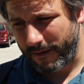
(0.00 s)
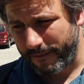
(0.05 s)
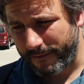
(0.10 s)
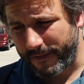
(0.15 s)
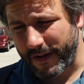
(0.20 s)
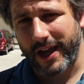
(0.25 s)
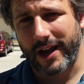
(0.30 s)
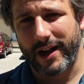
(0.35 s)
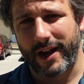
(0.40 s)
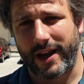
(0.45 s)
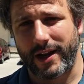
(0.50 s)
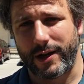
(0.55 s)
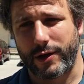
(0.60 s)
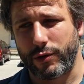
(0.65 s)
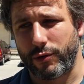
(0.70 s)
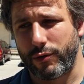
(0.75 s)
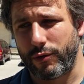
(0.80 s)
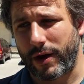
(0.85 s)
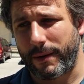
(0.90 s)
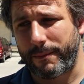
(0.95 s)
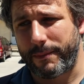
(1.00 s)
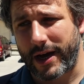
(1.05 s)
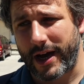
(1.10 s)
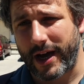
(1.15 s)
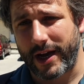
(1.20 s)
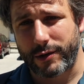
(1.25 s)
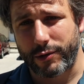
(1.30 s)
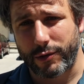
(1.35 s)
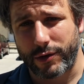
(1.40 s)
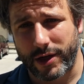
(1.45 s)
failing to
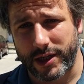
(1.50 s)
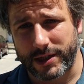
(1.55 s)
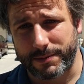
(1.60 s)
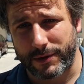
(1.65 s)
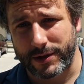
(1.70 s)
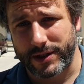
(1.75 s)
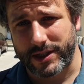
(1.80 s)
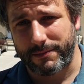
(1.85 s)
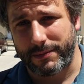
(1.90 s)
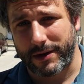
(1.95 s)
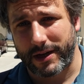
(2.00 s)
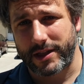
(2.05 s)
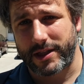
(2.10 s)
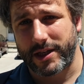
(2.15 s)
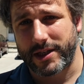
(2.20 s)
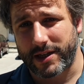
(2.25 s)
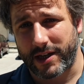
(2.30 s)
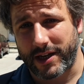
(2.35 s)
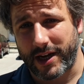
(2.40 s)
abide to the responsibilities